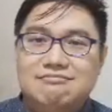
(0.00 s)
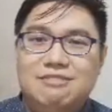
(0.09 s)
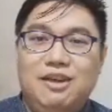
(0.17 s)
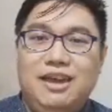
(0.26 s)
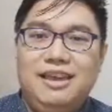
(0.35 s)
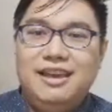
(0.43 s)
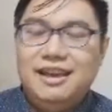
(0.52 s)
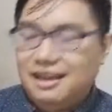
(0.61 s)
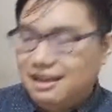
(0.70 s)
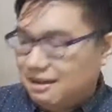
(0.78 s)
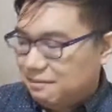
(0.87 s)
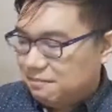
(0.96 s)
Okay,
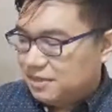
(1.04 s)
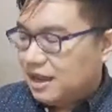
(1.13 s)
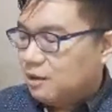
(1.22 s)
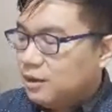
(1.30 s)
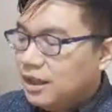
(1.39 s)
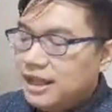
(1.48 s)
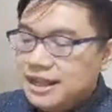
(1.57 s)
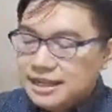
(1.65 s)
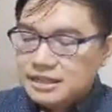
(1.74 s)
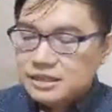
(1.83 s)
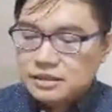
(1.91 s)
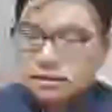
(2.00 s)
now
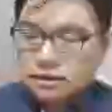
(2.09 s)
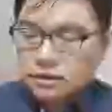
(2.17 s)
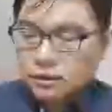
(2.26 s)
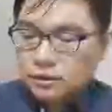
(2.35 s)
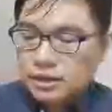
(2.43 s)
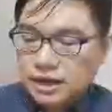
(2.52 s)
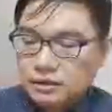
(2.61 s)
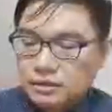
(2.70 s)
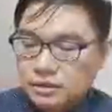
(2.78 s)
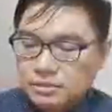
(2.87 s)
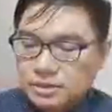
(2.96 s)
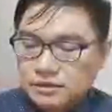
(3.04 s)
let's go now
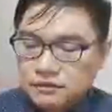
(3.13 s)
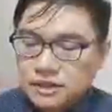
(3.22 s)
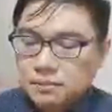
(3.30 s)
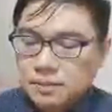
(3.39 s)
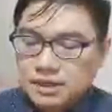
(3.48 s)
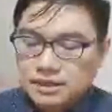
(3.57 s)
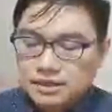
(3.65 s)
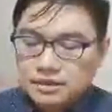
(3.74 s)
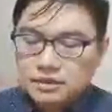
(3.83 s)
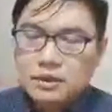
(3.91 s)
to Miss Philippines.